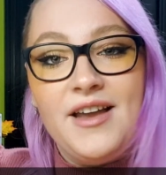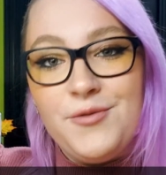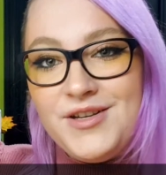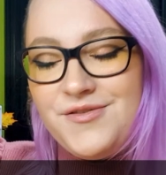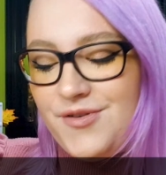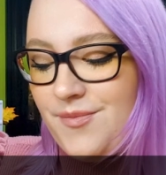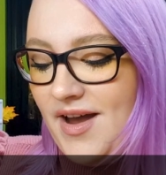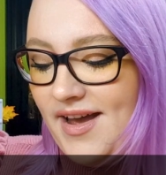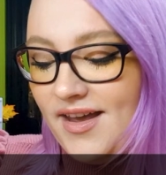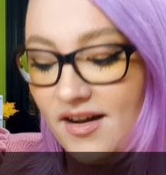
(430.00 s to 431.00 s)
reach for
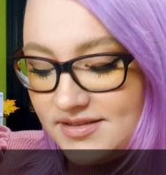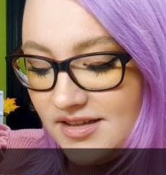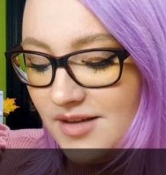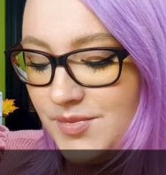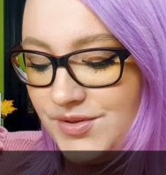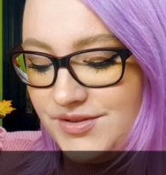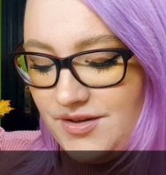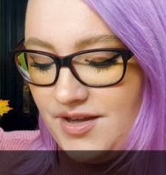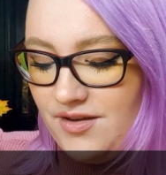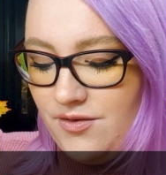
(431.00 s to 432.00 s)
my HADA LABO
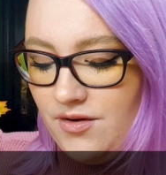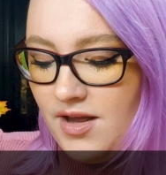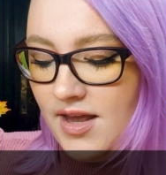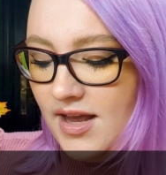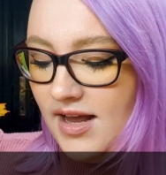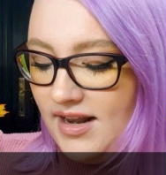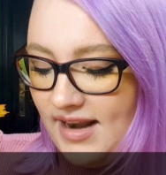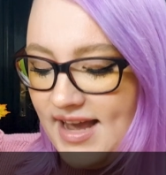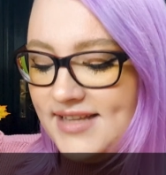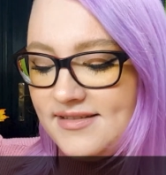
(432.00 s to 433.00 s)
Tokyo
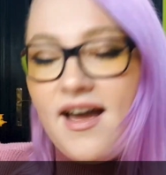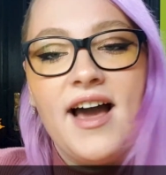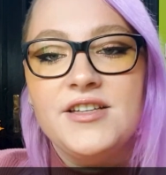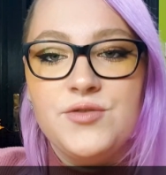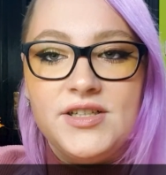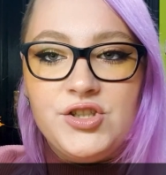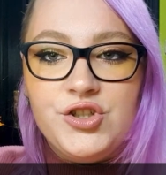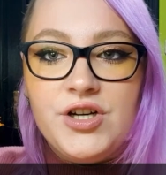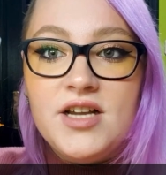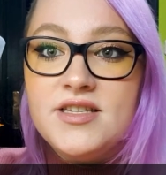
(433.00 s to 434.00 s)
Light
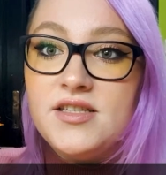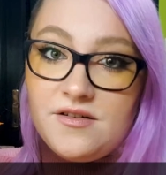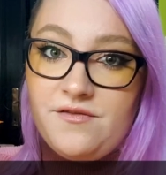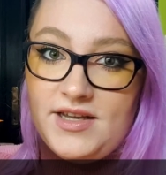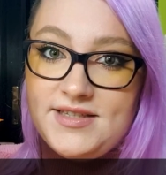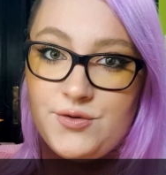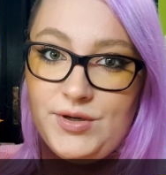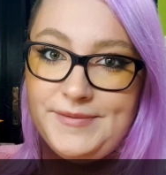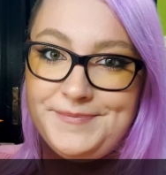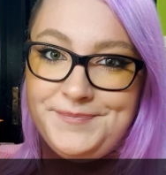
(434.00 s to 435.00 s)
Hydrator Sun Face
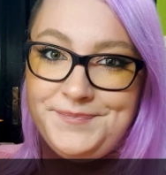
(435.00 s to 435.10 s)
Cream,